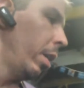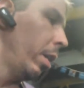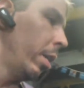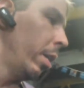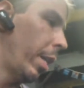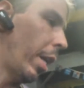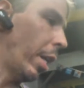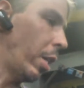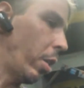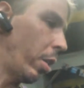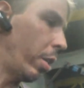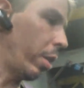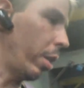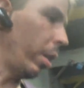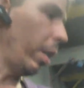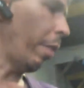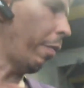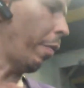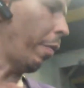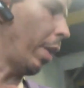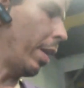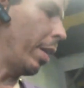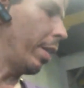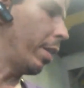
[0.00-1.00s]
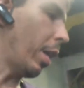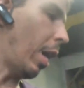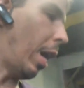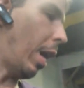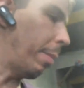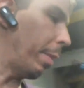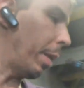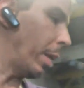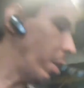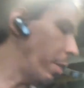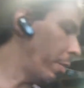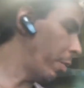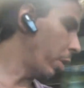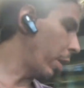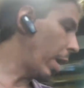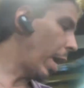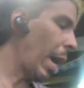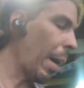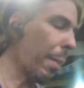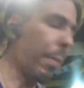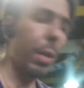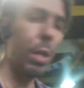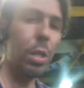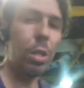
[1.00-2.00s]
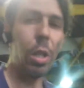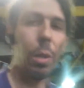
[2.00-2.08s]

that's, if any time that's ever going to happen,